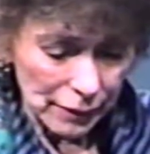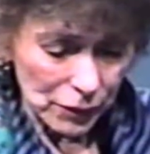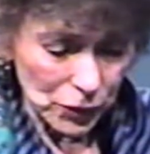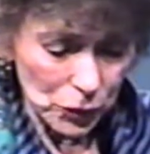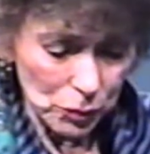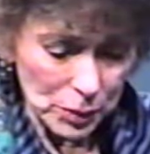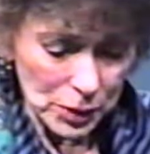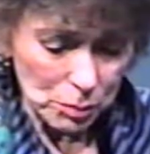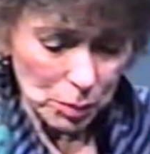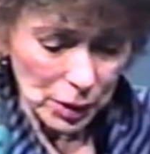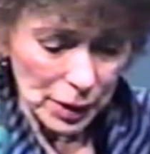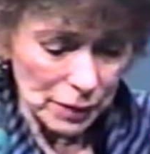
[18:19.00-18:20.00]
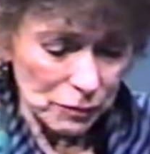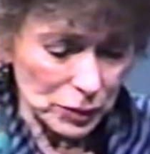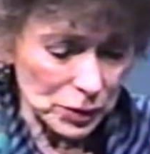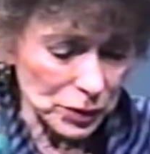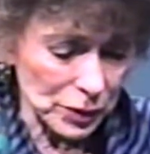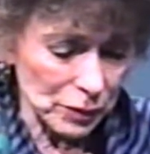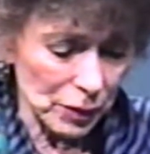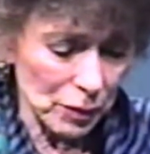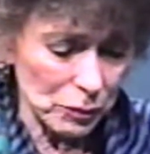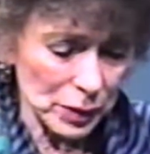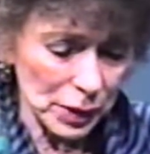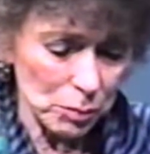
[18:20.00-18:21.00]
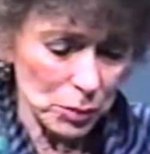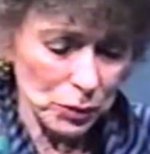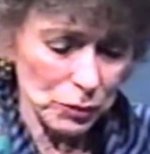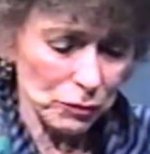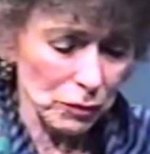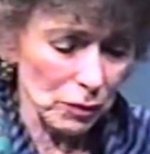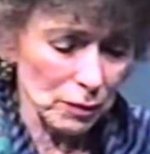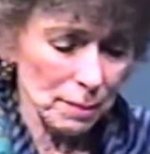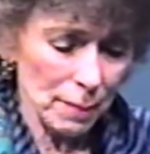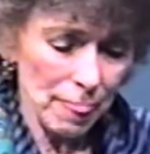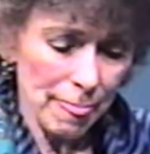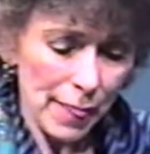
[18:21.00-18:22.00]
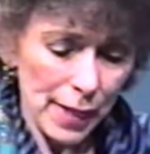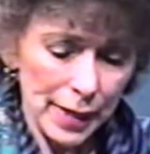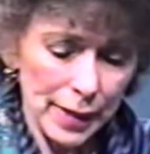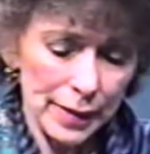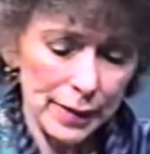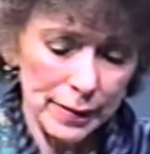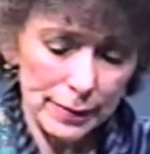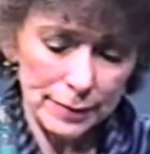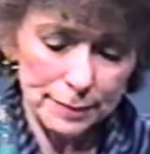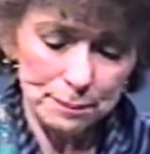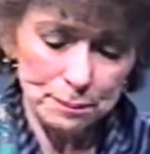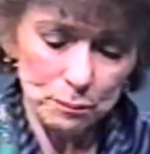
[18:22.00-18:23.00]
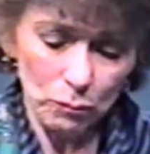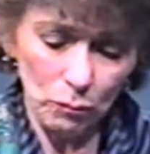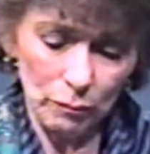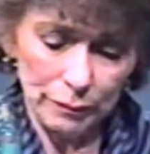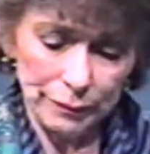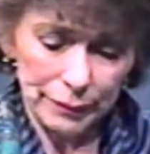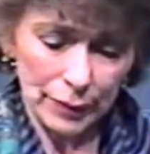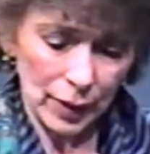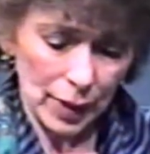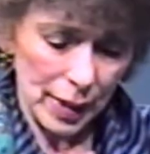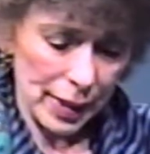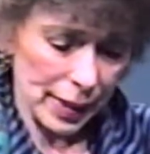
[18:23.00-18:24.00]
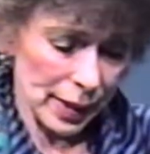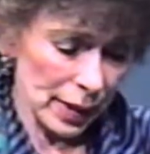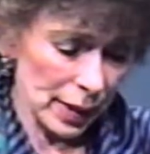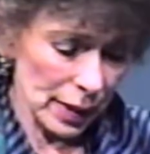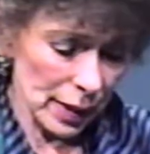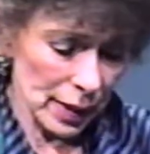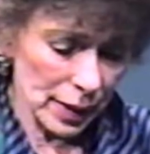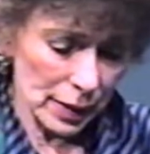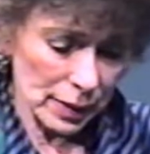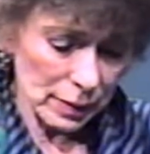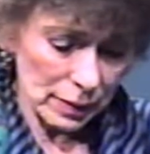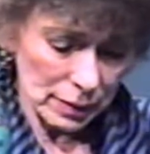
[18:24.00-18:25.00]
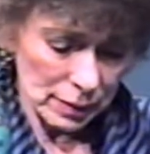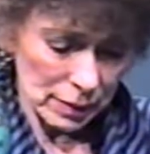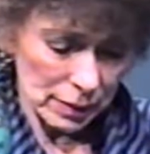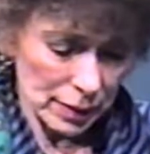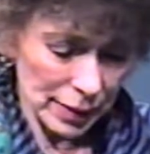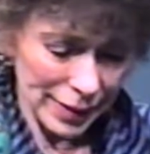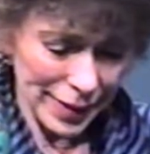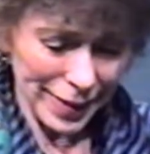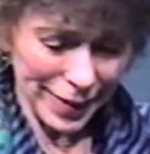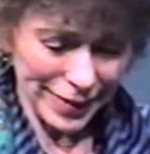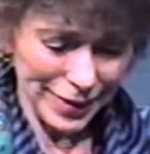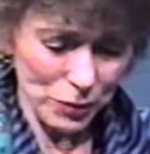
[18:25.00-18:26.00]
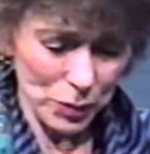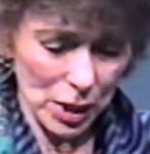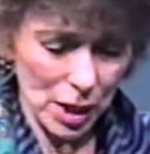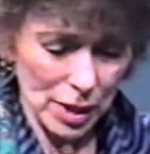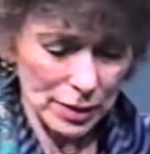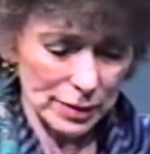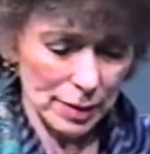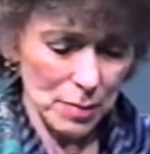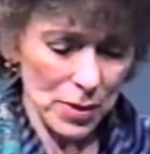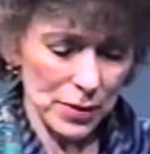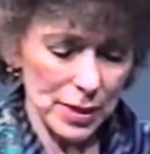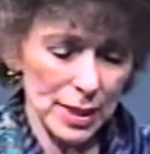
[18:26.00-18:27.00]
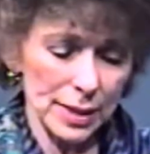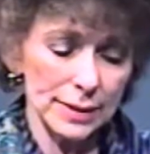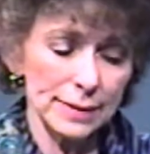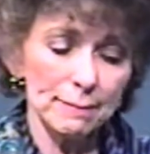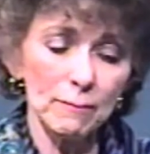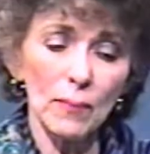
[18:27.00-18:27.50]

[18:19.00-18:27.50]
that humanists believe, which are, are really beautiful. Um, and yeah, here we are, some of the things.